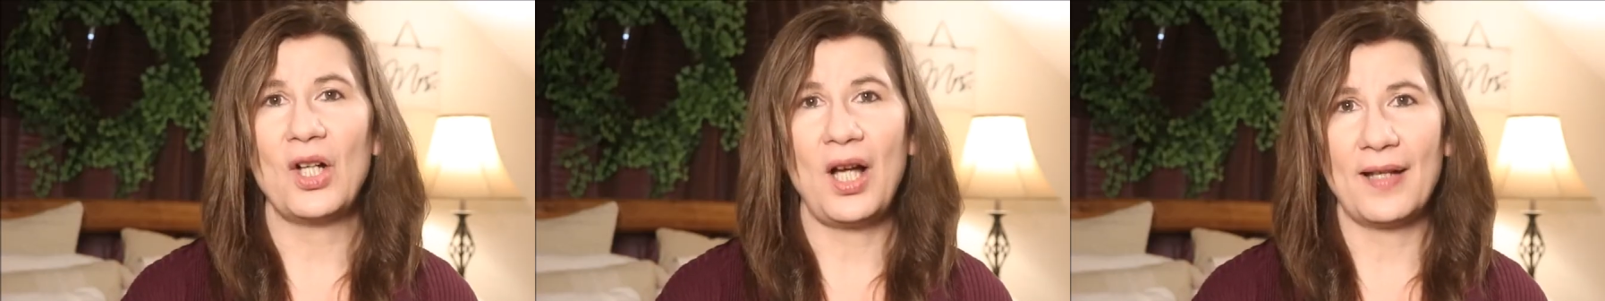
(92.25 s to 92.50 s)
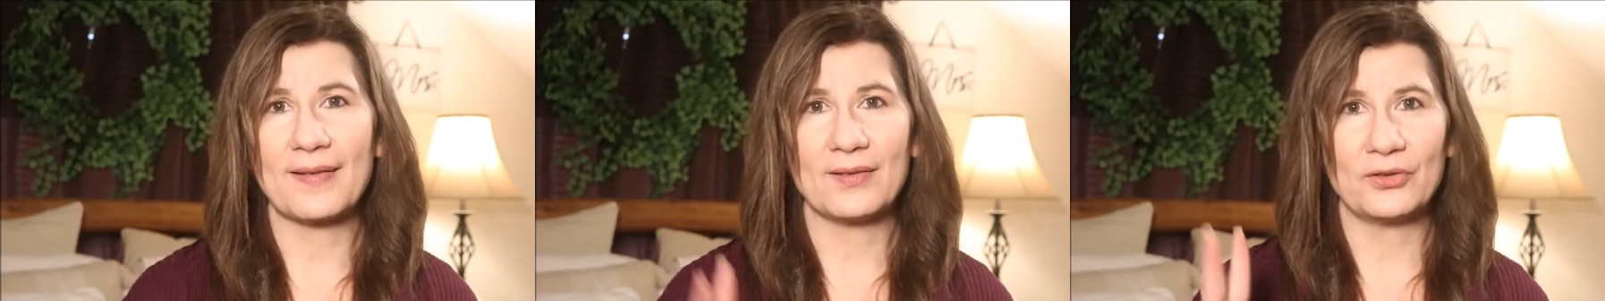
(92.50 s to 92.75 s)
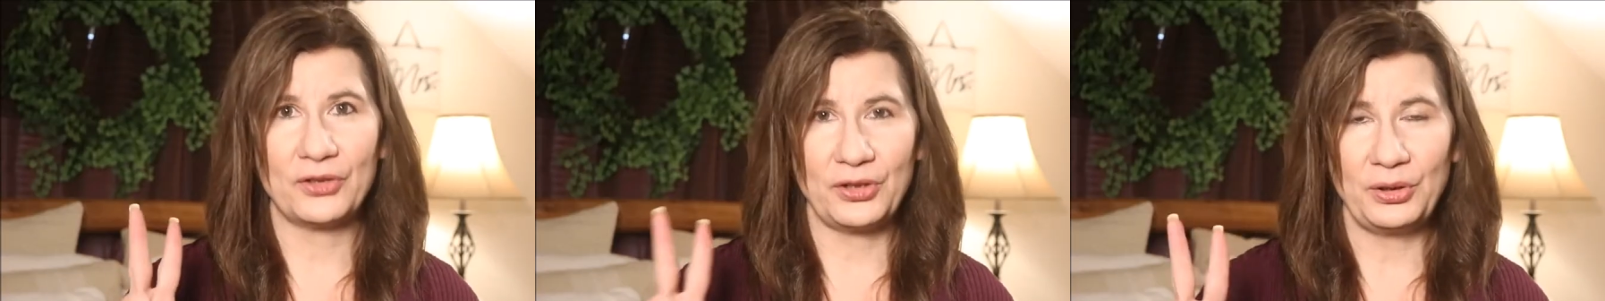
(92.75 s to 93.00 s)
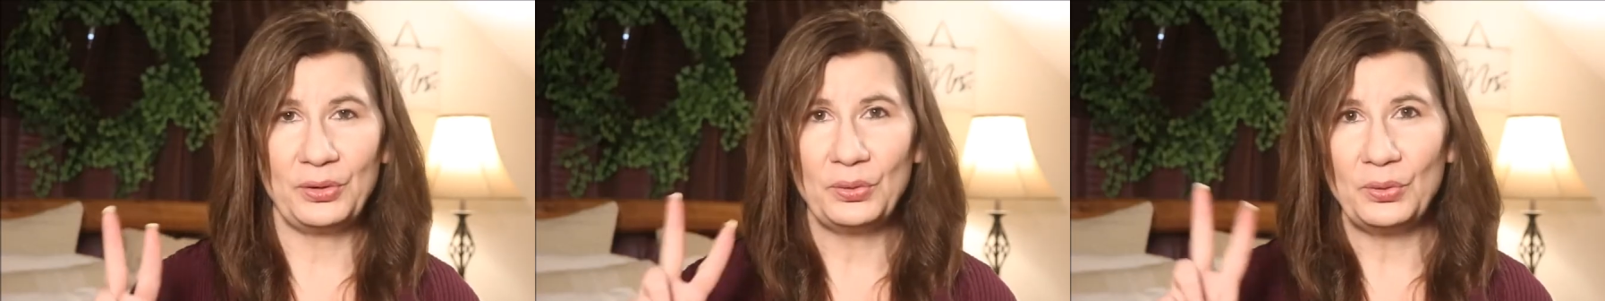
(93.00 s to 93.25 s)
cause
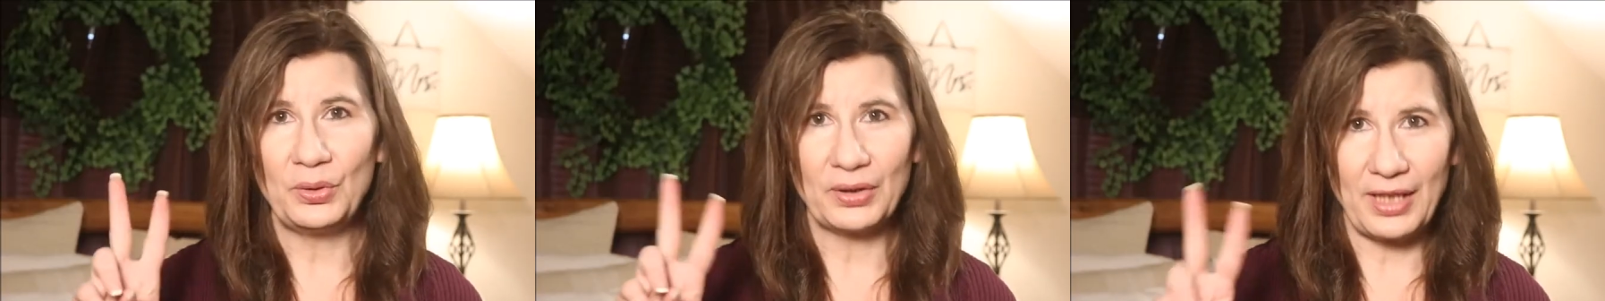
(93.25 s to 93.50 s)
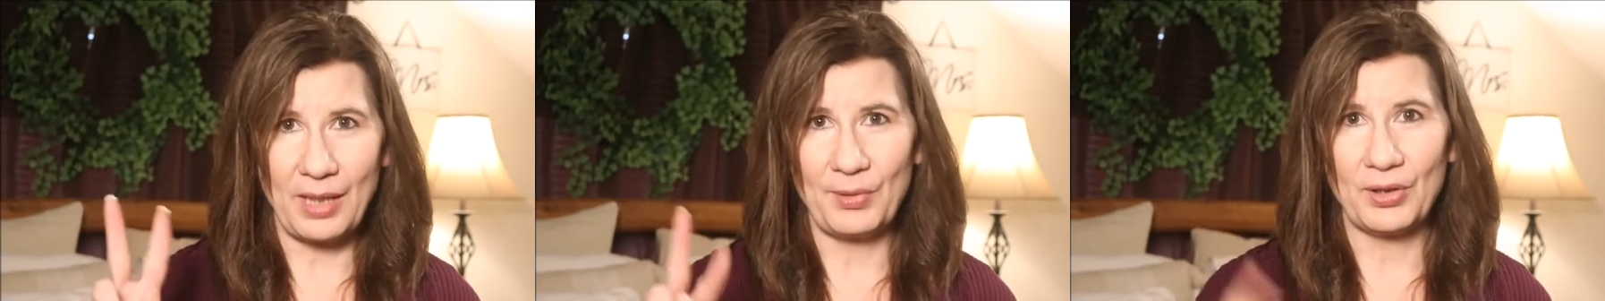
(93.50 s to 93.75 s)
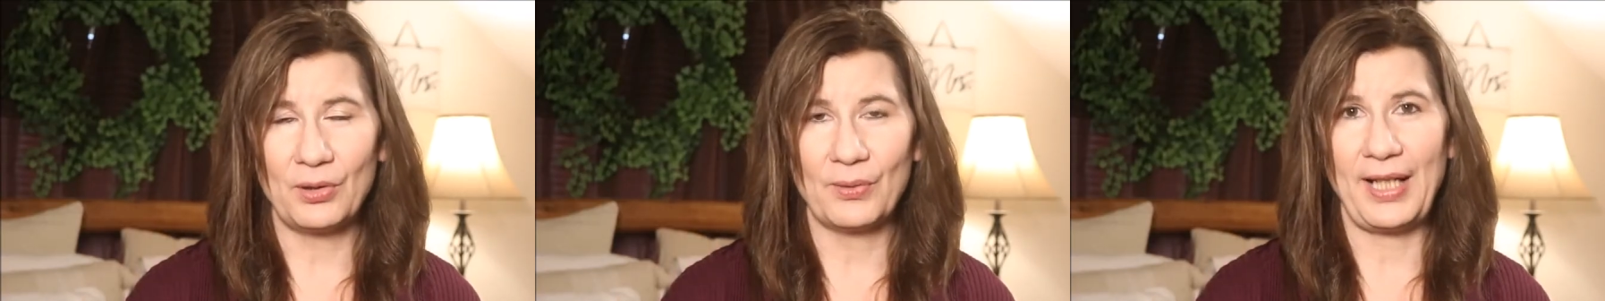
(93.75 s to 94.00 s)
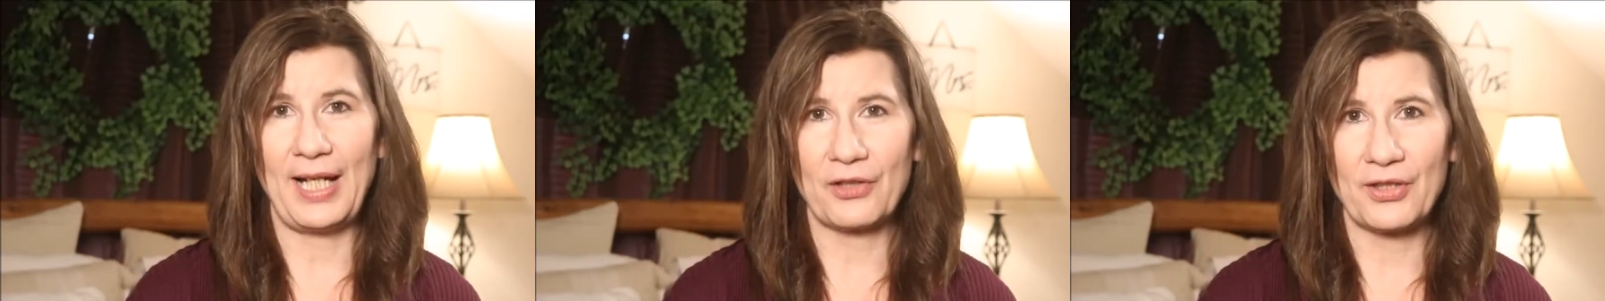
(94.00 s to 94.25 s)
two chemical
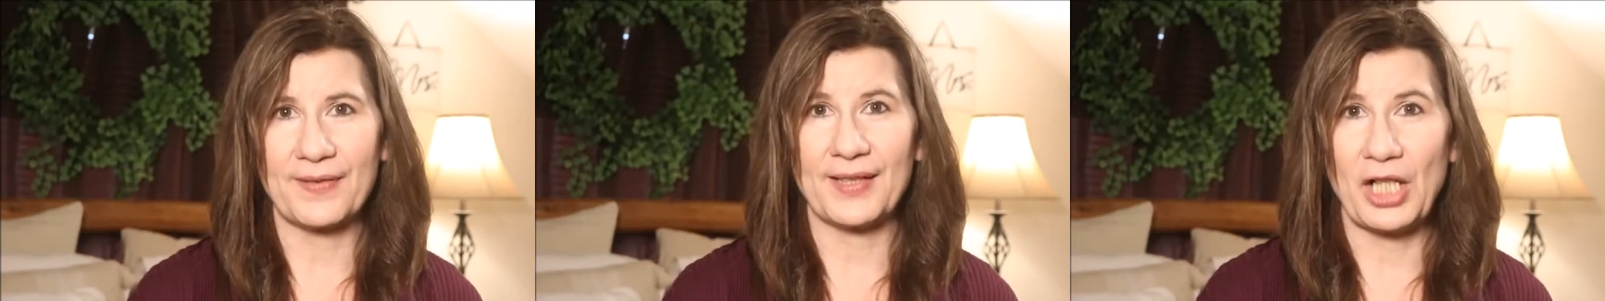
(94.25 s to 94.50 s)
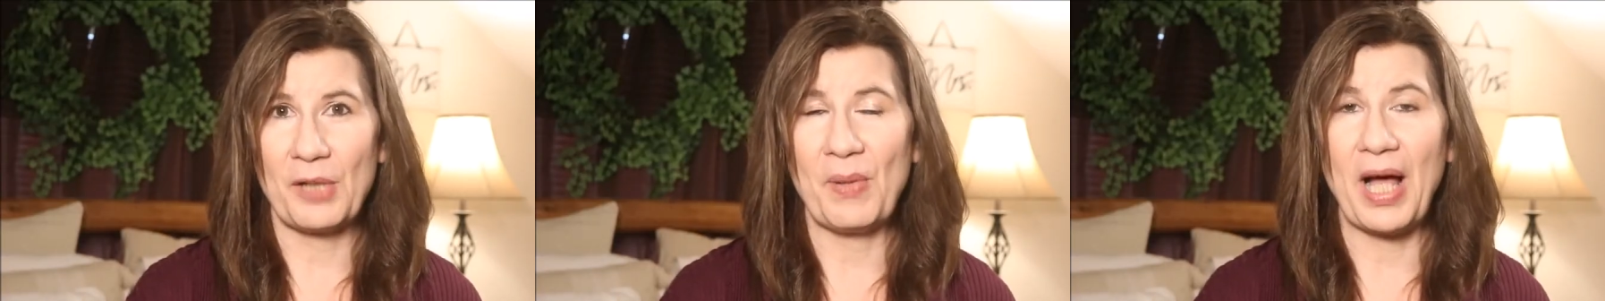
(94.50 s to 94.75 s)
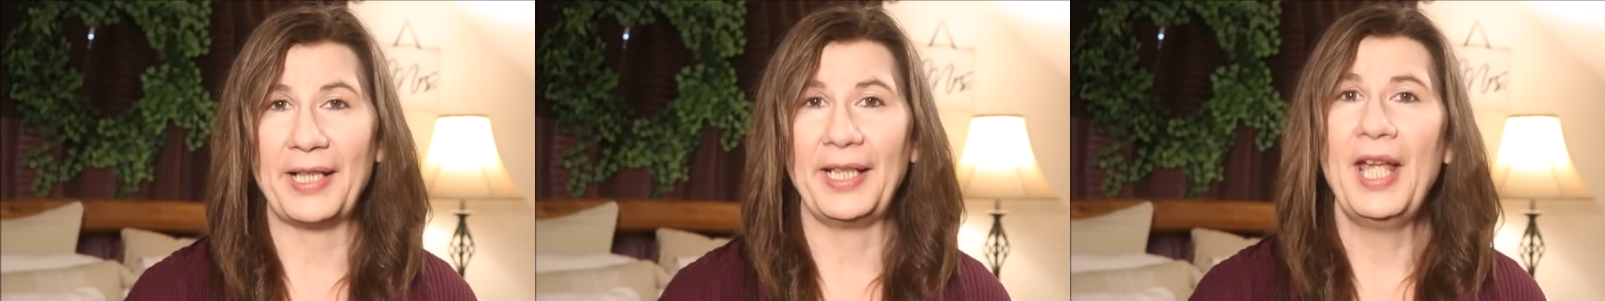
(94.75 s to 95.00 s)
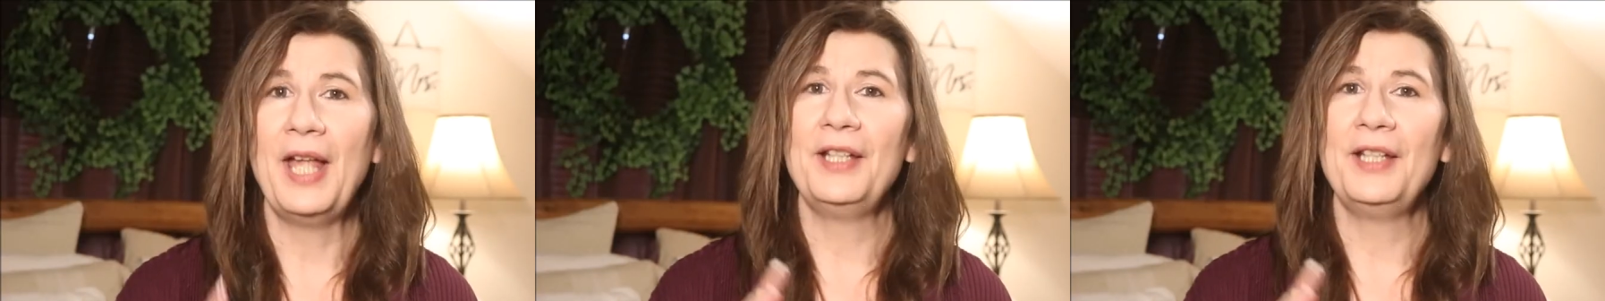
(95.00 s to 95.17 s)
reactions in our body.